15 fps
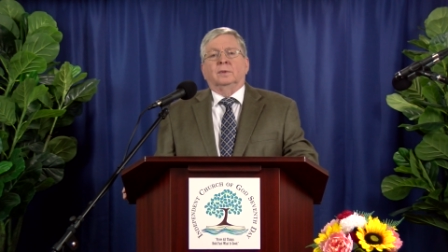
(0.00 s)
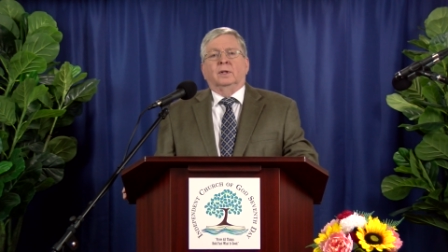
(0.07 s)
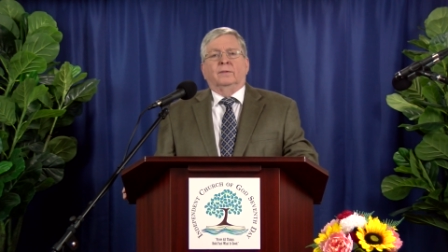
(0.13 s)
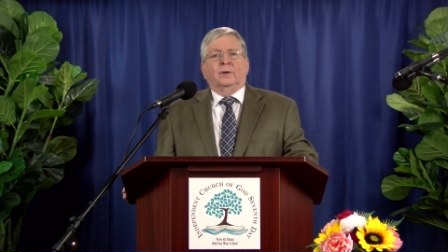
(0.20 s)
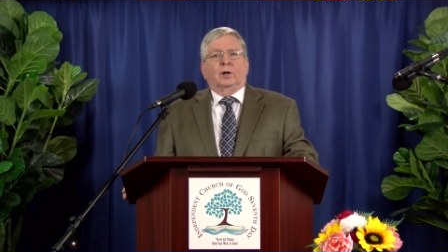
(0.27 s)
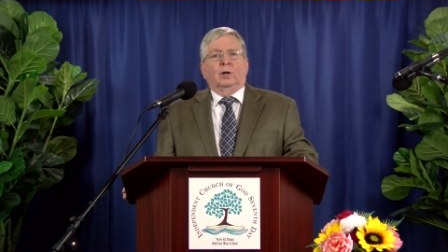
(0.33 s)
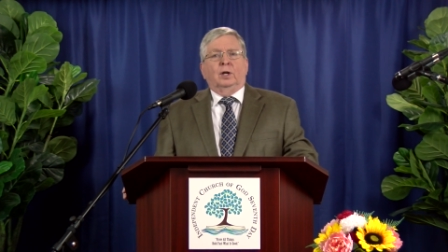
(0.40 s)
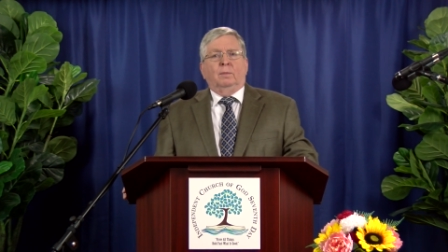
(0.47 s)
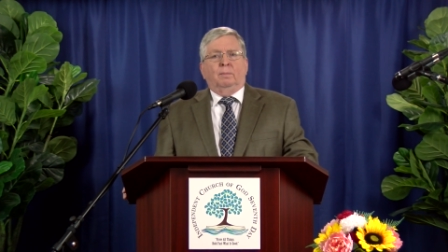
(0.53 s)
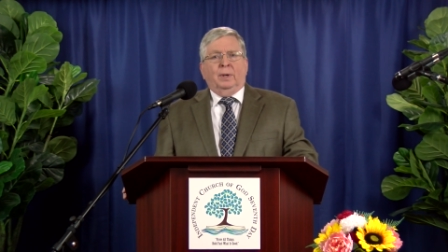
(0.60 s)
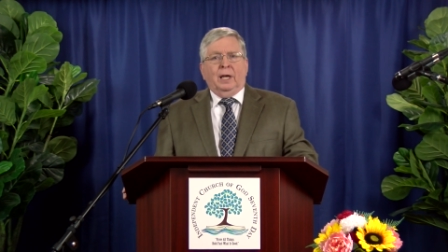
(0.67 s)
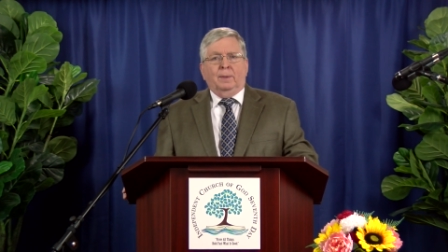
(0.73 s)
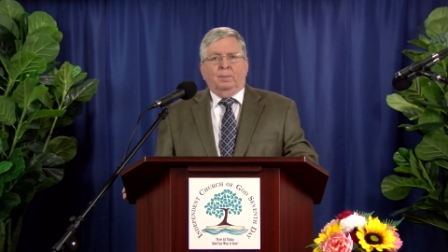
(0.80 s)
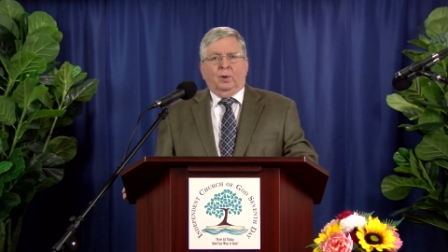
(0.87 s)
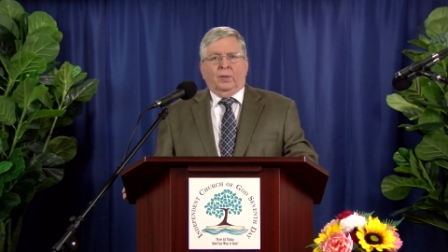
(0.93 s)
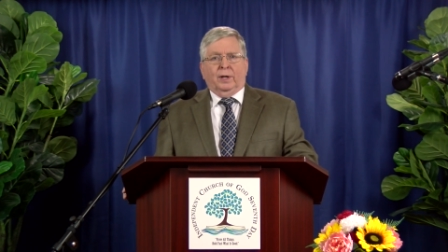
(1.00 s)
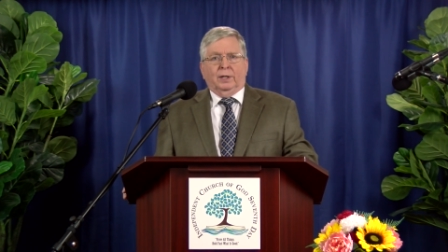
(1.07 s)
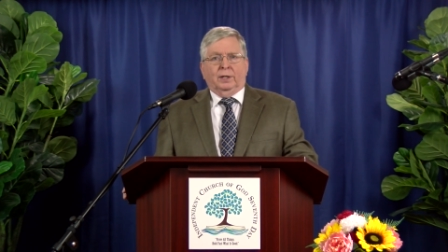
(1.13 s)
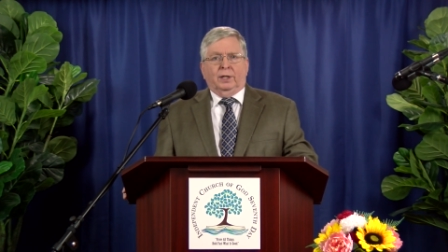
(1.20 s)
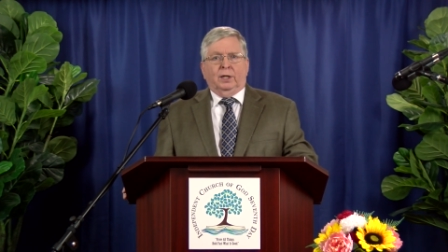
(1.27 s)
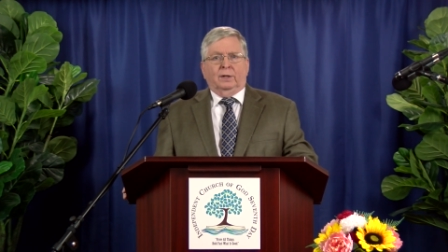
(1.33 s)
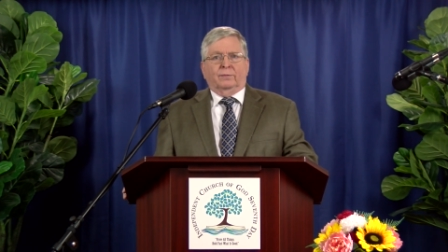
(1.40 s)
the very people they
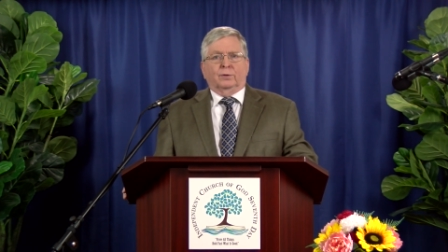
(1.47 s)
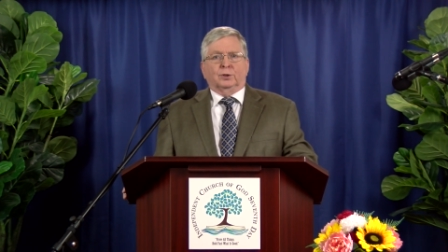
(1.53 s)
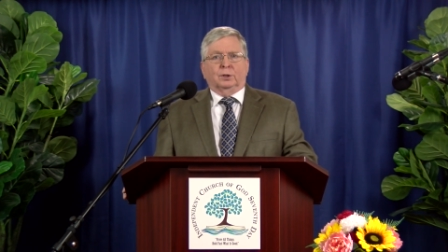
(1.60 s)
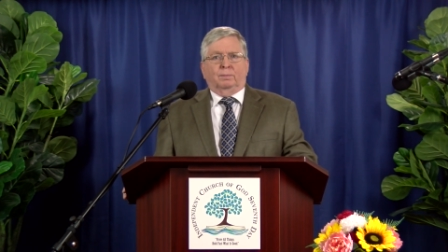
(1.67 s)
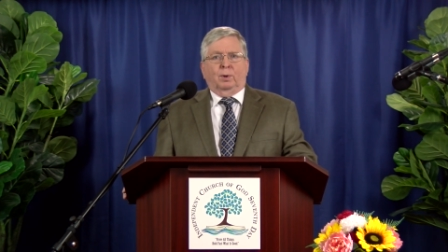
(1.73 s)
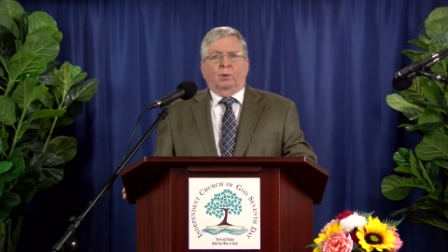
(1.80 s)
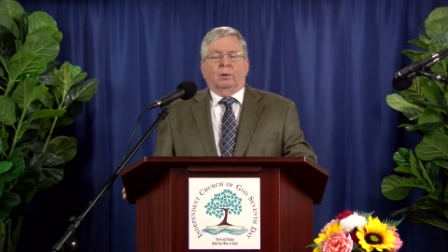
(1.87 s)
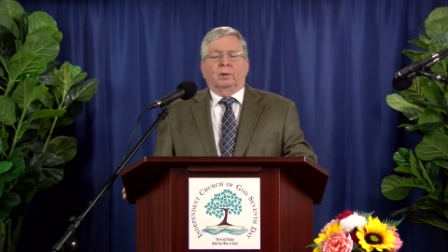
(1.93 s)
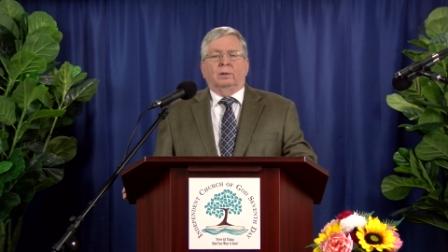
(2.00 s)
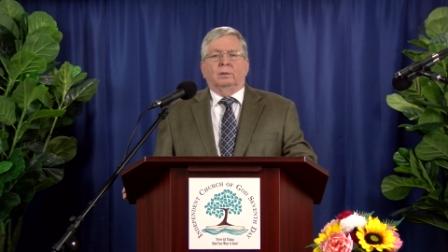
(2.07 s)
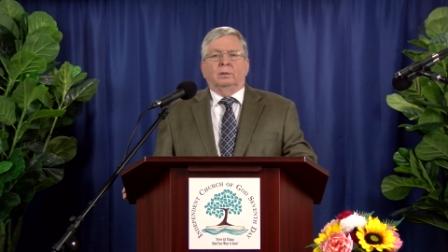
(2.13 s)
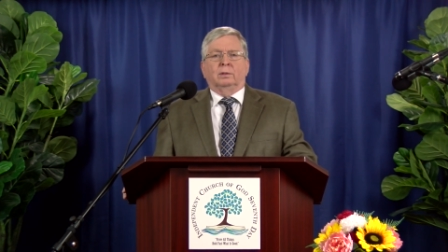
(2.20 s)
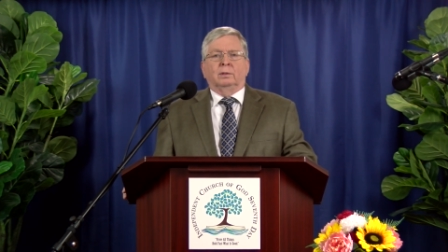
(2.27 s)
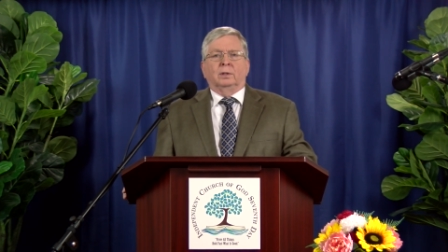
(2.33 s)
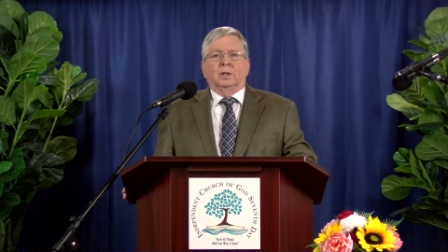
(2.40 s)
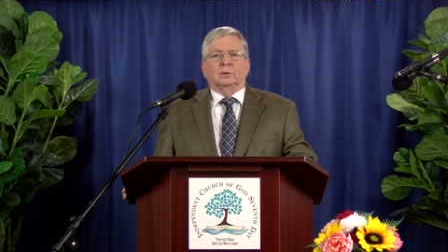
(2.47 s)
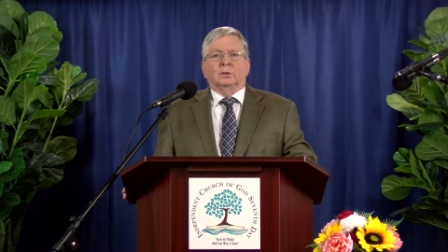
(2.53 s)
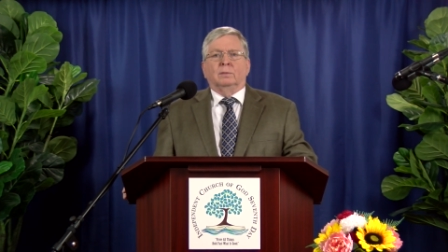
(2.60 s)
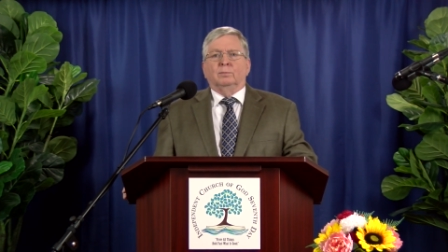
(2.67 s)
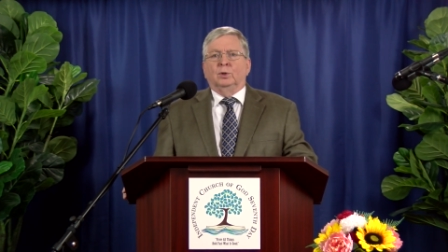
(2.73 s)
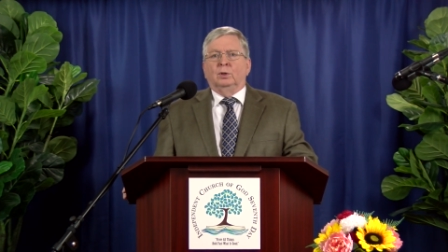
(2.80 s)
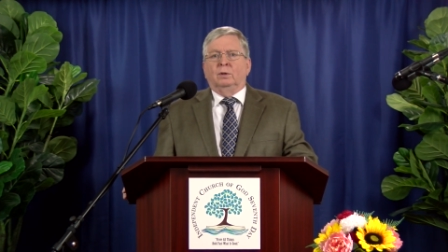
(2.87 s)
need for support as
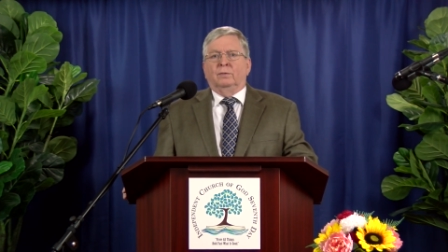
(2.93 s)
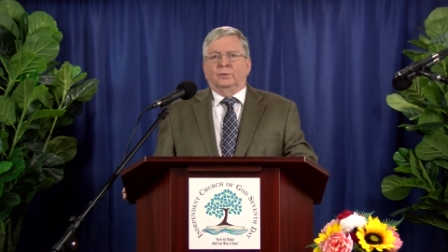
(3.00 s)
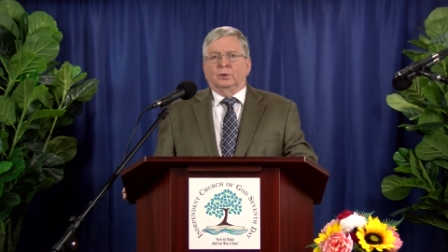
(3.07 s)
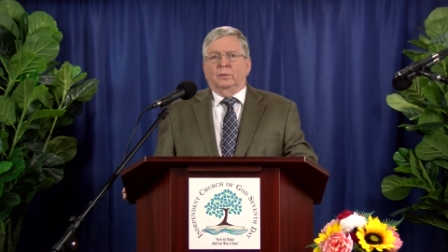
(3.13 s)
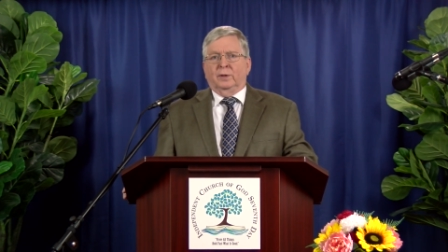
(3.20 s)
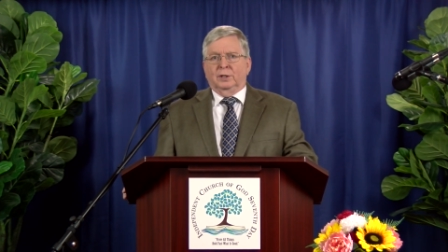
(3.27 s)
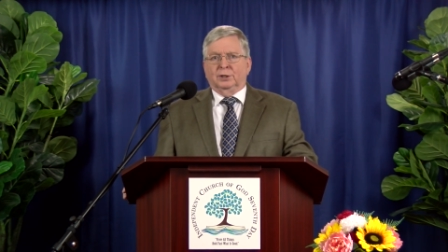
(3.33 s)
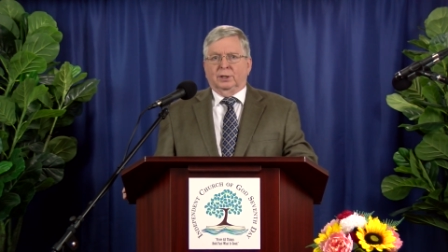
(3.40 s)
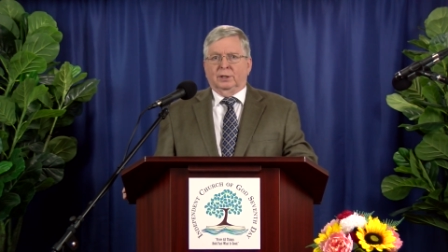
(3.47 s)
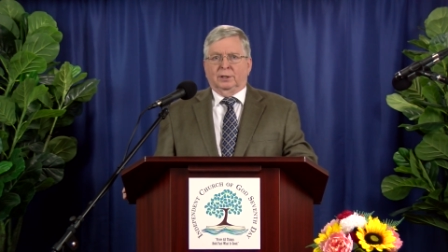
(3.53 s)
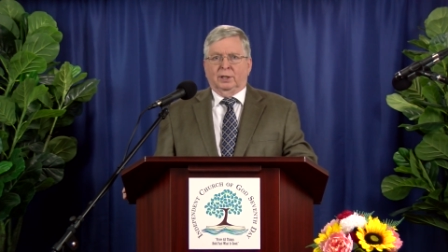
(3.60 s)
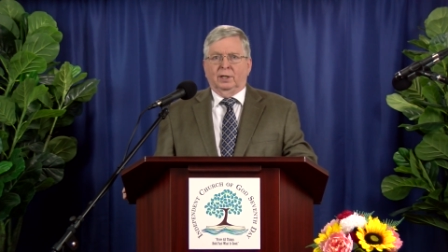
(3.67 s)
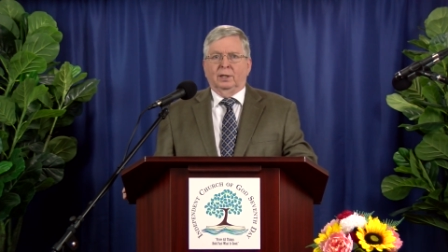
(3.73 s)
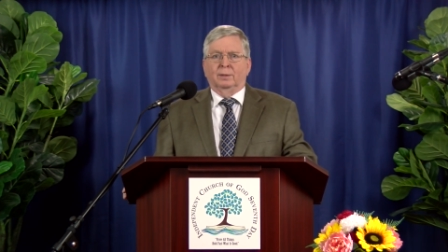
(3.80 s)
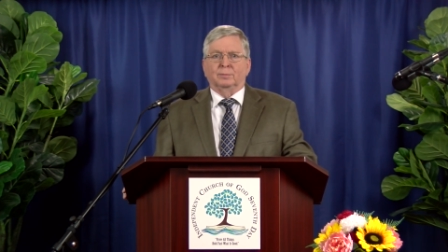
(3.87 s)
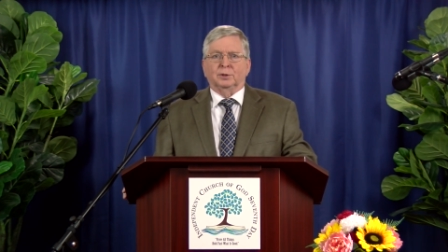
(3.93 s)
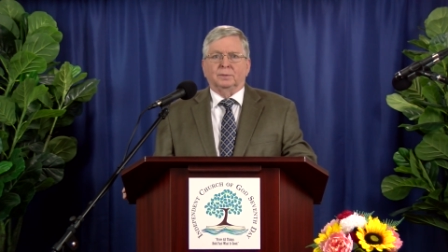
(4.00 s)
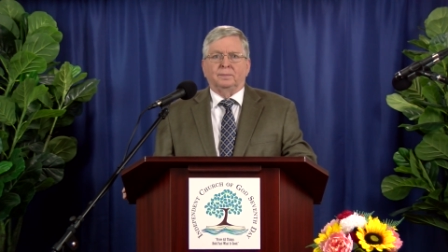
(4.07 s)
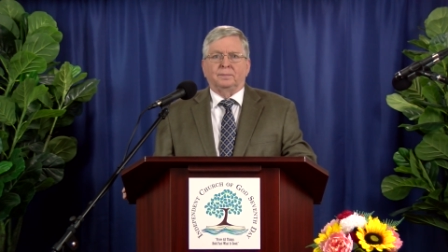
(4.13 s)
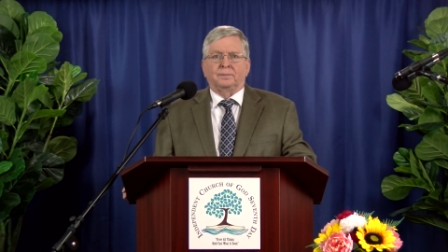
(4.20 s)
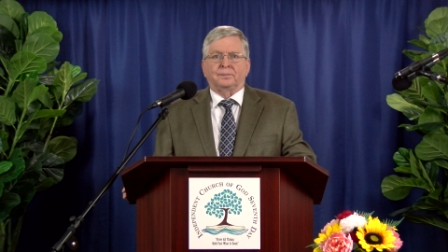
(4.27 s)
we move through these end times.